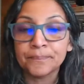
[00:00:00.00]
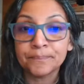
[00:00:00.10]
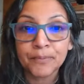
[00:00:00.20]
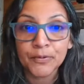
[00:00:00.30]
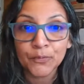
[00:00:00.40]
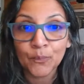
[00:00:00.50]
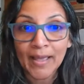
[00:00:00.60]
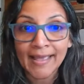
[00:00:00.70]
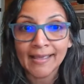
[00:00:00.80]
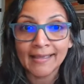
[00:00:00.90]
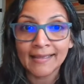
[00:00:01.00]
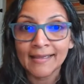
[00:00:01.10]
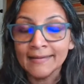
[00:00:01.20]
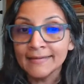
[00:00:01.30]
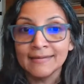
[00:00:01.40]
put away
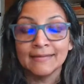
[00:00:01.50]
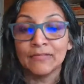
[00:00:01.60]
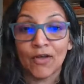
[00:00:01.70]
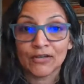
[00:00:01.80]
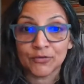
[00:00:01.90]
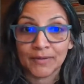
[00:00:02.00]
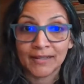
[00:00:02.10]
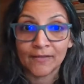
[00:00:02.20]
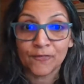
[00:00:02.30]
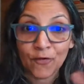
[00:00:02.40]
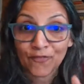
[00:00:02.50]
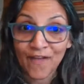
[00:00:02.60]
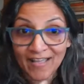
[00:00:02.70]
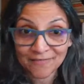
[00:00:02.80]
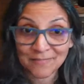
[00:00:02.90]
laundry for
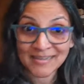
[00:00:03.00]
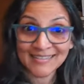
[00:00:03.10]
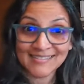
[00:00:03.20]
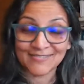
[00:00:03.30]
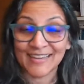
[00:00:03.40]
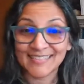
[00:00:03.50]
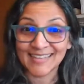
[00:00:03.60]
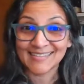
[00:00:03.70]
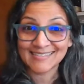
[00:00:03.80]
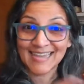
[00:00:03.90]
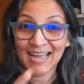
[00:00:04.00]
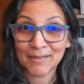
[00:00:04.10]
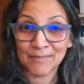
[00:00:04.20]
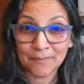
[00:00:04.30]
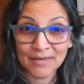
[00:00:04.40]
5 minutes, right? That's time
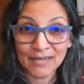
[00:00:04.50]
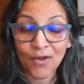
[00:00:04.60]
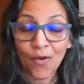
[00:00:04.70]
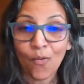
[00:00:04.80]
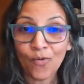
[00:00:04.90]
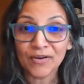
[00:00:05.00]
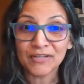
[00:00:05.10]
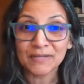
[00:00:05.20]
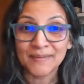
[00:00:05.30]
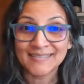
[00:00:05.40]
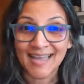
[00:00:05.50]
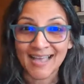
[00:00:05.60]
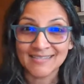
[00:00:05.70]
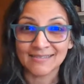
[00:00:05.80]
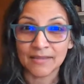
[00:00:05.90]
limited, or it could be
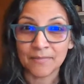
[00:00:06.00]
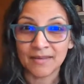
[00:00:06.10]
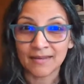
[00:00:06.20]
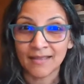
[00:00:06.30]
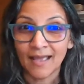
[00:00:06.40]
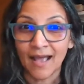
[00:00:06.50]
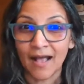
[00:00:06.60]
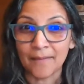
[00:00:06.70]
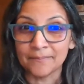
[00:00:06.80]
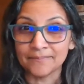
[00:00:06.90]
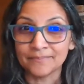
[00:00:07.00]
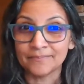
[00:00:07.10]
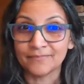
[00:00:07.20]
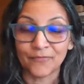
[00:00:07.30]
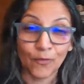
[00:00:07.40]
task limited.
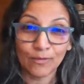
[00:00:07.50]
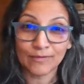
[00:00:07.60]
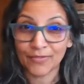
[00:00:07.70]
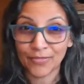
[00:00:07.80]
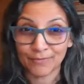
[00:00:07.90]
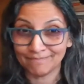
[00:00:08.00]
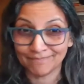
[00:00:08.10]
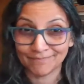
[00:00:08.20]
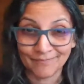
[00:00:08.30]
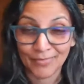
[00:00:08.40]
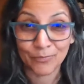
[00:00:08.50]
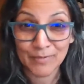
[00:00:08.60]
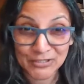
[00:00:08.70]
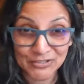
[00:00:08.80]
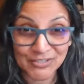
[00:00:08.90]
Fold 3
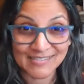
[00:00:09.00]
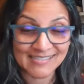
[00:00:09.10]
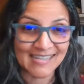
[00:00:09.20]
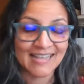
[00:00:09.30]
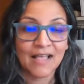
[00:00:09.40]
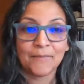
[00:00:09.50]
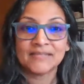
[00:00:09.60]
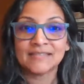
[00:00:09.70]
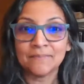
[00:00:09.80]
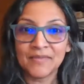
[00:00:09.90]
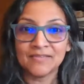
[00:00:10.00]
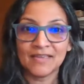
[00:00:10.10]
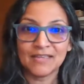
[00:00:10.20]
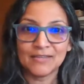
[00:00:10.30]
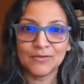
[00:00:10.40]
shirts, but something
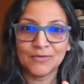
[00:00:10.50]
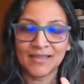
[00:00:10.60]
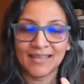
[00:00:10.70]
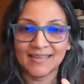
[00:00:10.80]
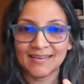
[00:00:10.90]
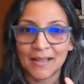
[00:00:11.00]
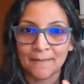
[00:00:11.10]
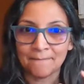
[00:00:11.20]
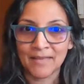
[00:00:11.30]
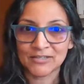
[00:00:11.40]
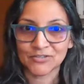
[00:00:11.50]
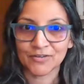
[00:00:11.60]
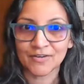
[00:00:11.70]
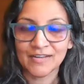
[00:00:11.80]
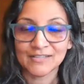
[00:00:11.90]
that you can
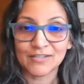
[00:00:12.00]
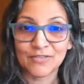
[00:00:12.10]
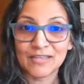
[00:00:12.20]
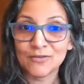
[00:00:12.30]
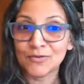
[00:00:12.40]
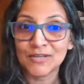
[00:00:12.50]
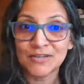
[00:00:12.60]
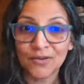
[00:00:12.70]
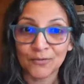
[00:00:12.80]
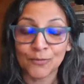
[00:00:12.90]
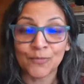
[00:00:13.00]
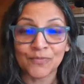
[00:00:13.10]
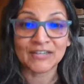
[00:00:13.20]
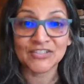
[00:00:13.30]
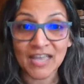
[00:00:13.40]
measure so that you can know
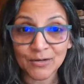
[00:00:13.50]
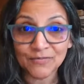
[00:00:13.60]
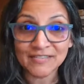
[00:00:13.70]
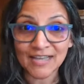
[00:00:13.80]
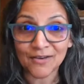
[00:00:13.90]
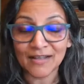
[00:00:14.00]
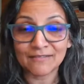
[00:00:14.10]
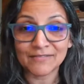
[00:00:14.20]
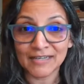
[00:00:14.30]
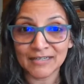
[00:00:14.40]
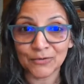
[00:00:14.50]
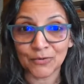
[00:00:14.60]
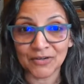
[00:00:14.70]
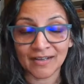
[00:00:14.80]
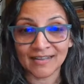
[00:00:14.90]
without a shadow of a doubt I've done it or
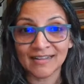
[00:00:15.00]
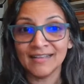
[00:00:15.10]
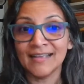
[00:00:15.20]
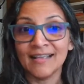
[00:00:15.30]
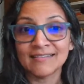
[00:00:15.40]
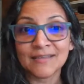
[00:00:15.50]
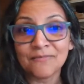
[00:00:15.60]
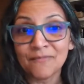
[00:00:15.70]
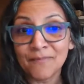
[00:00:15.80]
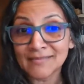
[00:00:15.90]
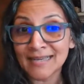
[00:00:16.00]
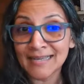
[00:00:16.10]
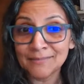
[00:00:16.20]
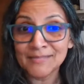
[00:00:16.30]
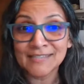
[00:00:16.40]
not.
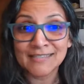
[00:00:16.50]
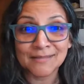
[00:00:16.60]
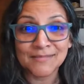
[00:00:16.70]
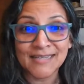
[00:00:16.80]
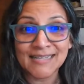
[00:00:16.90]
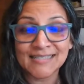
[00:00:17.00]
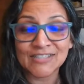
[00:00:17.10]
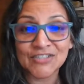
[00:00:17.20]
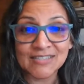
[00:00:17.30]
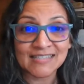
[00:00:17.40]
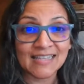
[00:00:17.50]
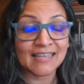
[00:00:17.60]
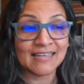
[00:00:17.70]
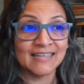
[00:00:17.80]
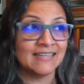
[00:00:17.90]
Sometimes, some days it's just
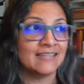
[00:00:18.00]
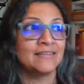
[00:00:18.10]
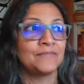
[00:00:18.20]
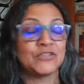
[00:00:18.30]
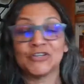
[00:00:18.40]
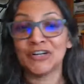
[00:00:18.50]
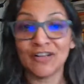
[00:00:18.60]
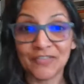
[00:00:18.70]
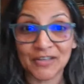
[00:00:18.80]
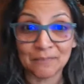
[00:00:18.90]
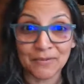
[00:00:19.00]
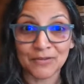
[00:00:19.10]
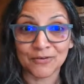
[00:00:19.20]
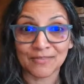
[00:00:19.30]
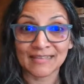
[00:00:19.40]
like turning on the
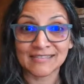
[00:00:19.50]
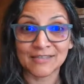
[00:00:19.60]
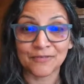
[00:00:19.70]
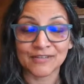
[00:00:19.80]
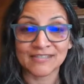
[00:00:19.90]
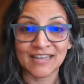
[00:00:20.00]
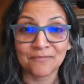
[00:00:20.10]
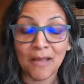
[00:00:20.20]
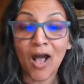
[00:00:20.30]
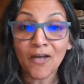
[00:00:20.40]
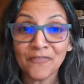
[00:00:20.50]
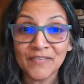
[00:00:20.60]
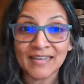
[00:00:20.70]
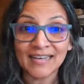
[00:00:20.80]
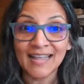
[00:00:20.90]
computer. That's the first step.
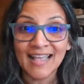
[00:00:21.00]
Often,